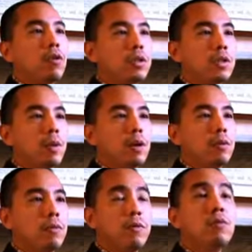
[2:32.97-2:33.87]
course
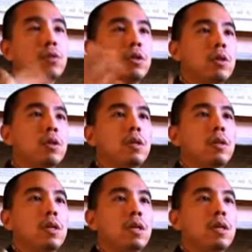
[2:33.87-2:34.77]
about the future,
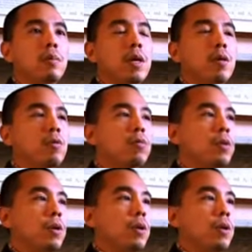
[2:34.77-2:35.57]
and about